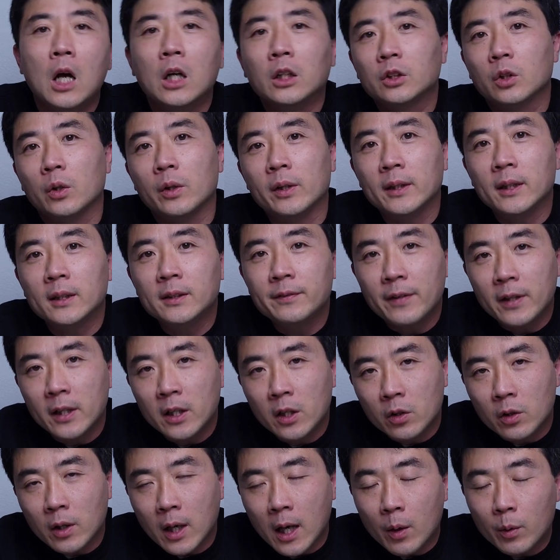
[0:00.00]
So in this
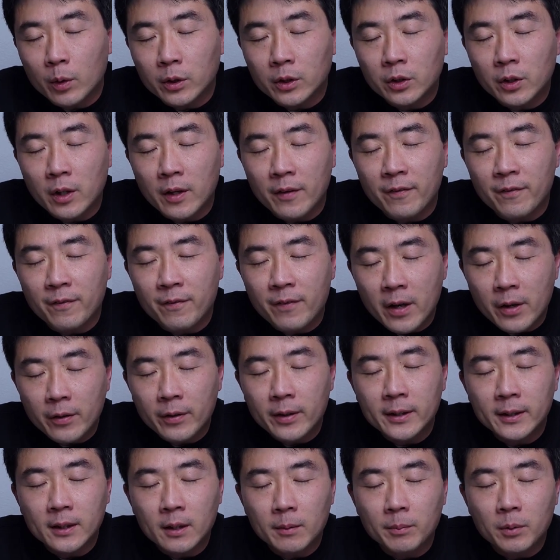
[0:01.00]
video, I will do a
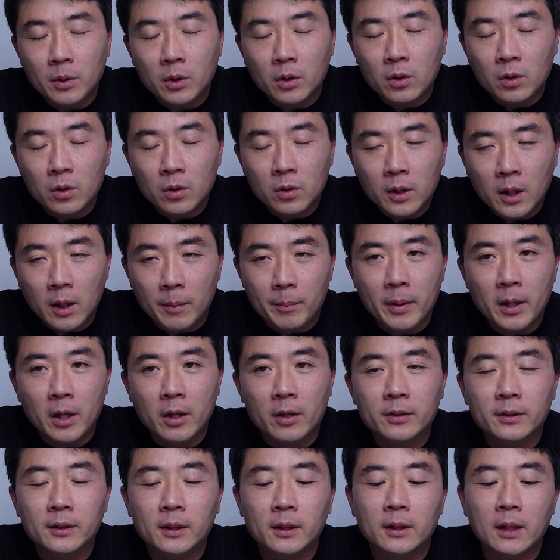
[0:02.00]
very simple
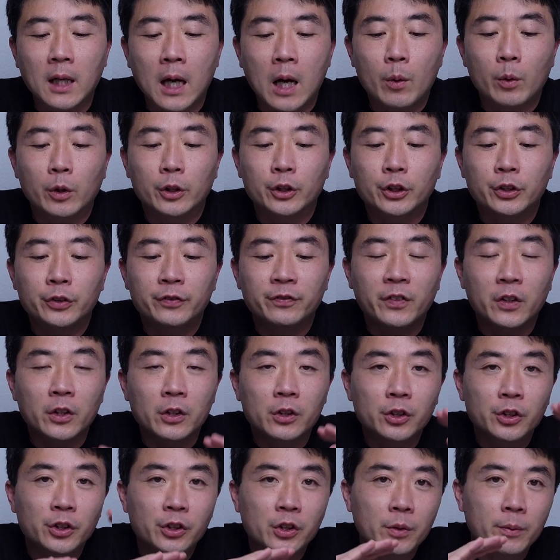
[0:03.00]
comparison. I will
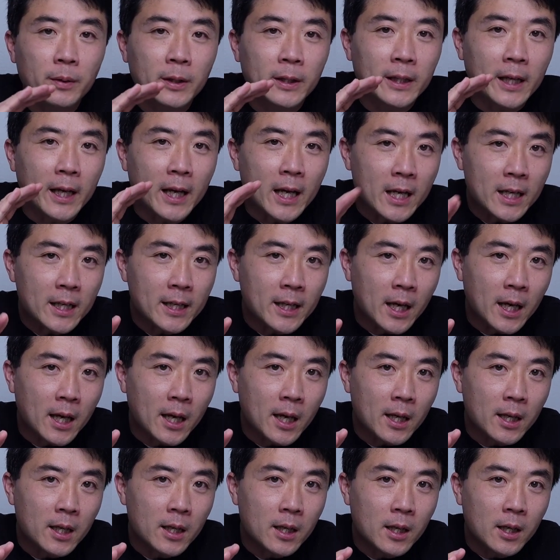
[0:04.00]
first shoot in
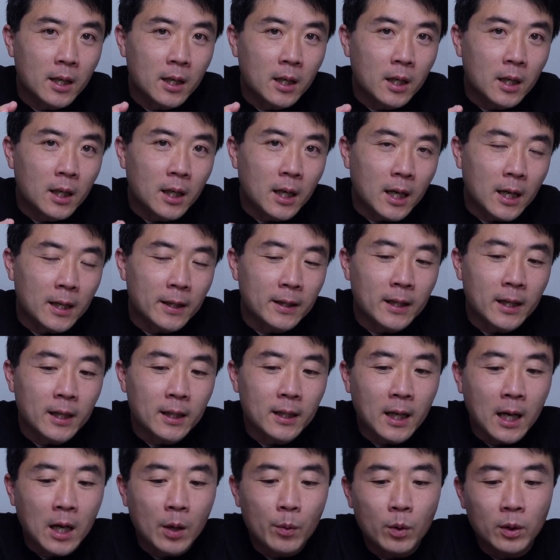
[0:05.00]
8K and
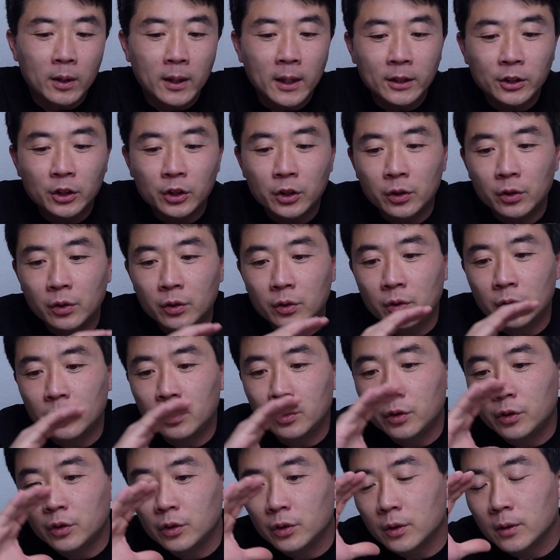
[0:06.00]
then I will let
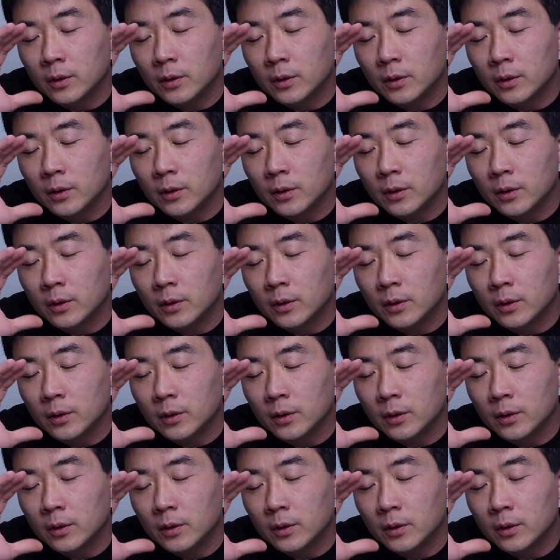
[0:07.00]
you